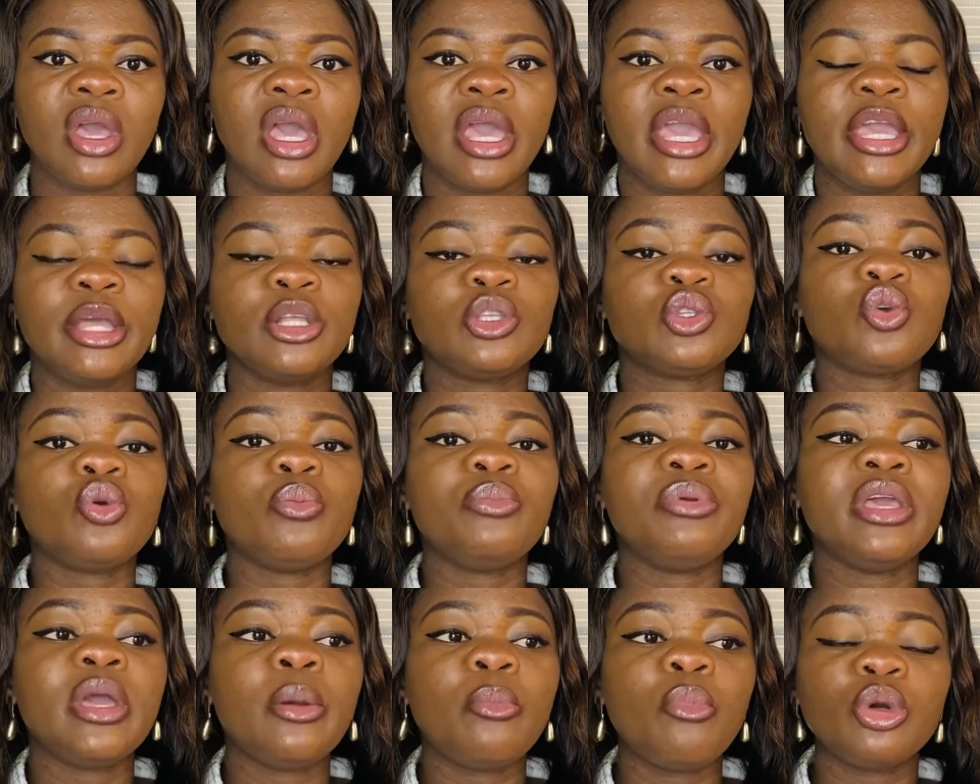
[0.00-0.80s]
It could
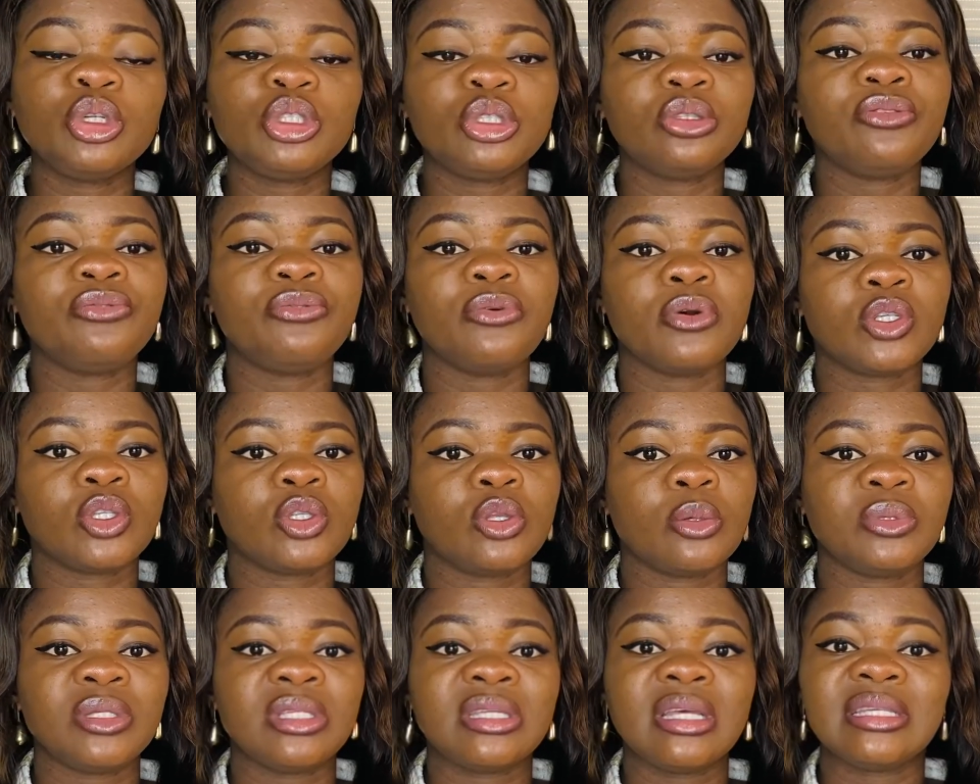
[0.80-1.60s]
be a motion for
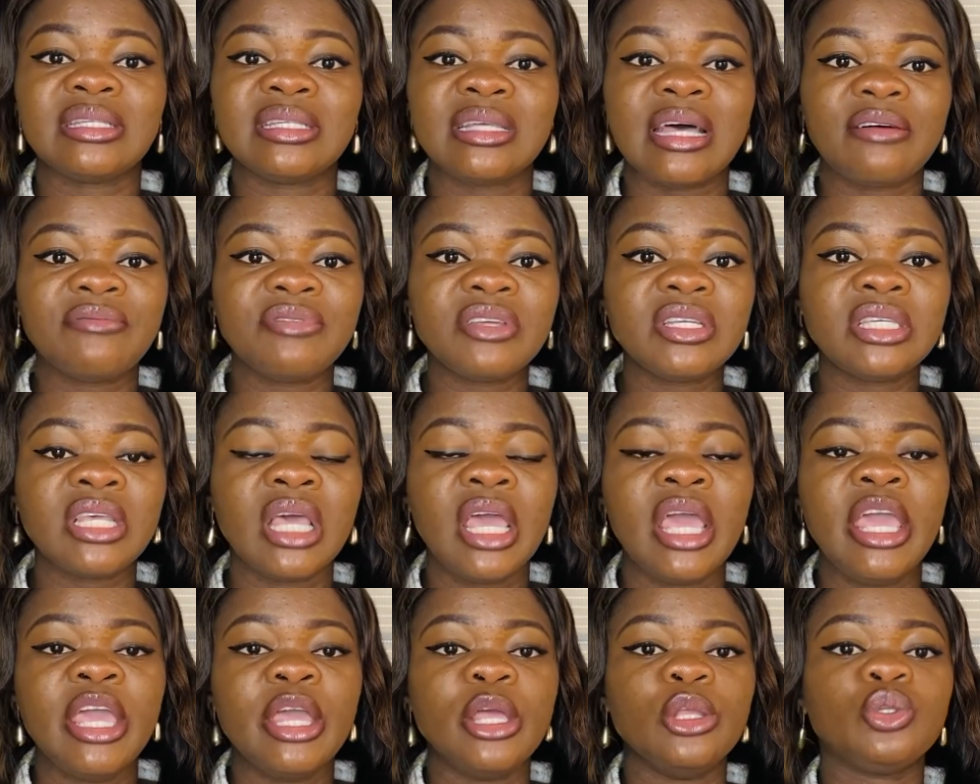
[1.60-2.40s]
substance service,
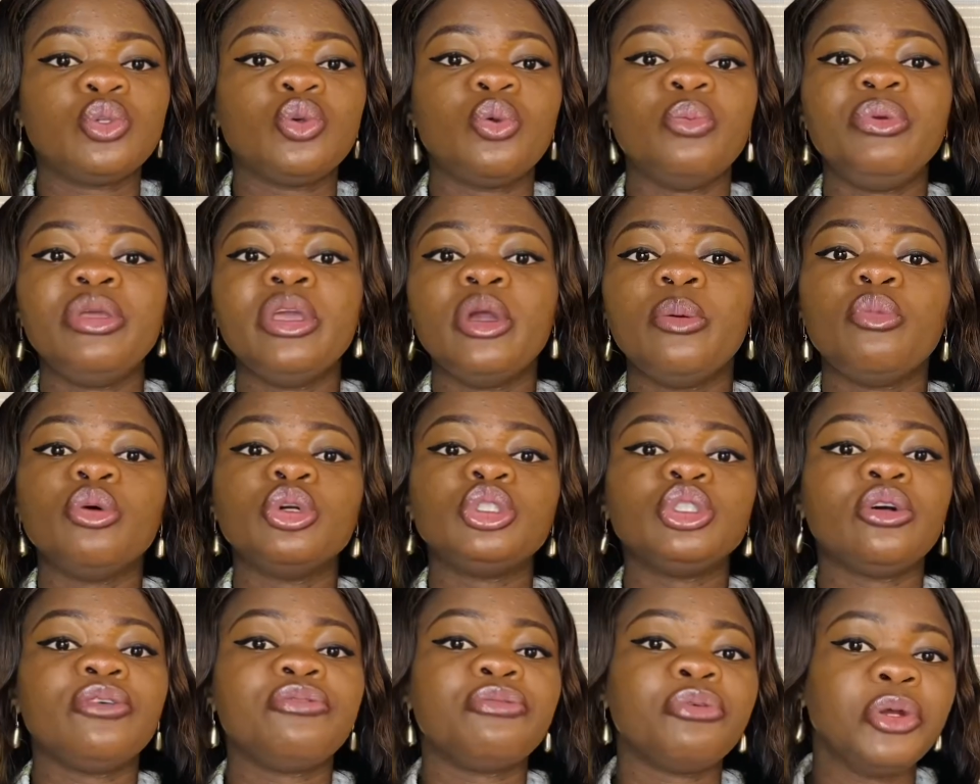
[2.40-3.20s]
it could be a
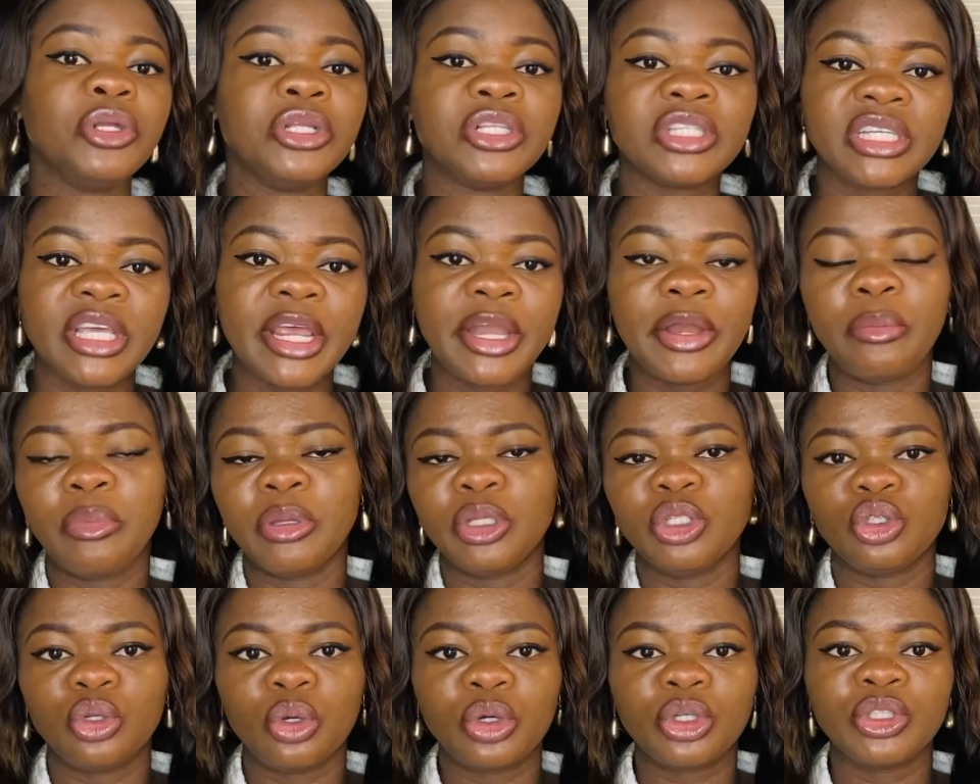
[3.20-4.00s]
motion for interim
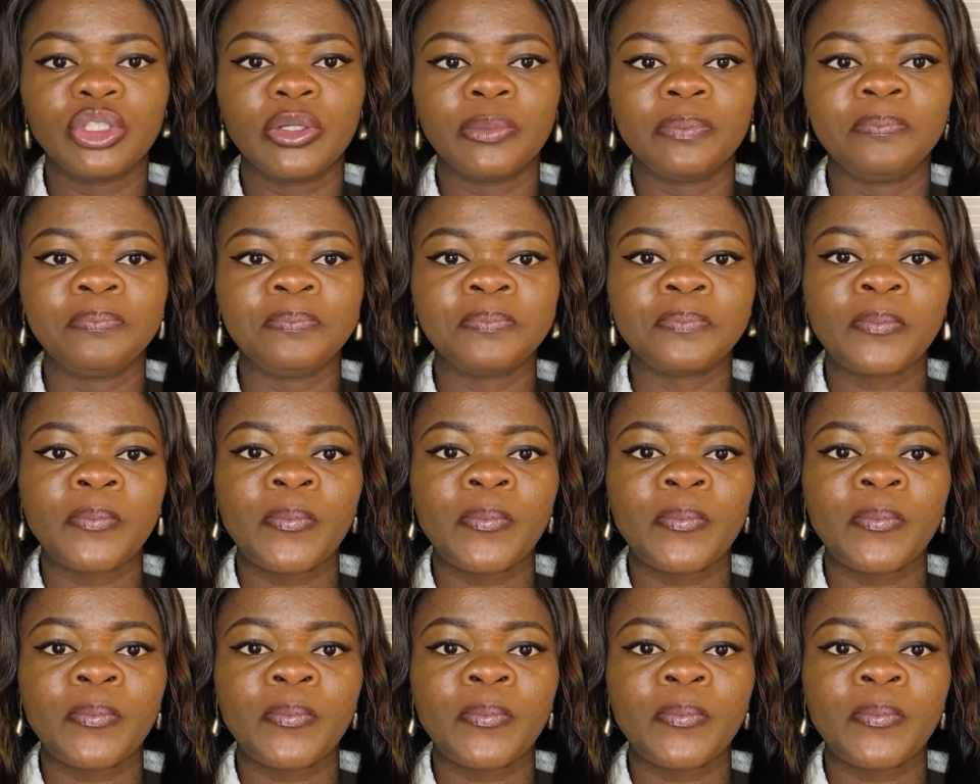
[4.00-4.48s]
injunction.